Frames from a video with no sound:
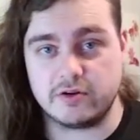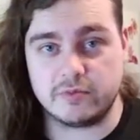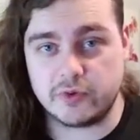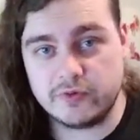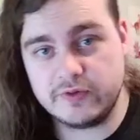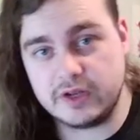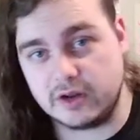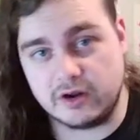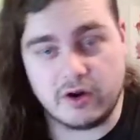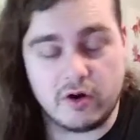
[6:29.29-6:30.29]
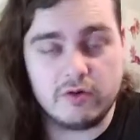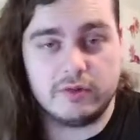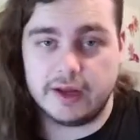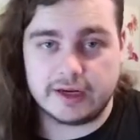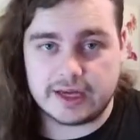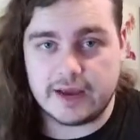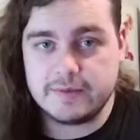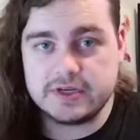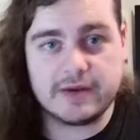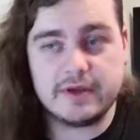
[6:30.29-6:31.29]
improving, like time and
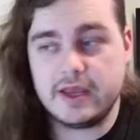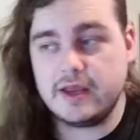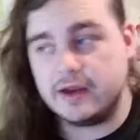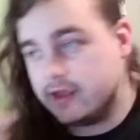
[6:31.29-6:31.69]
time again.